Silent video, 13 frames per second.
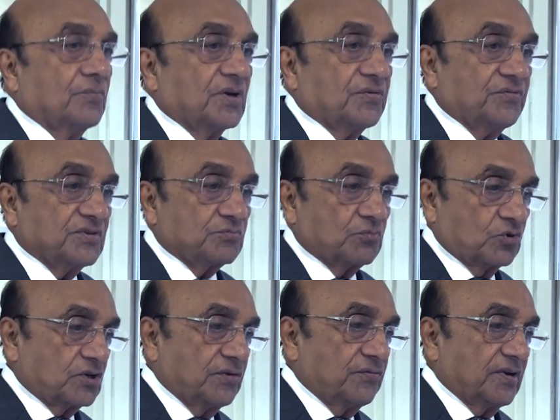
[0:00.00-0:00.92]
has
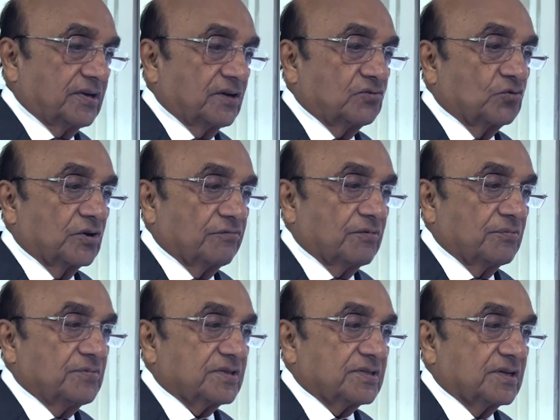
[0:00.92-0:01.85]
performed over
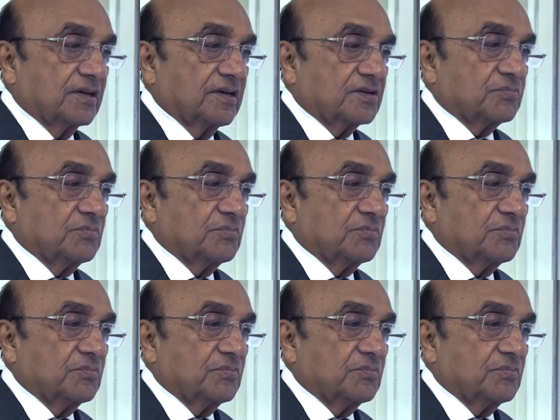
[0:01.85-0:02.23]
35,000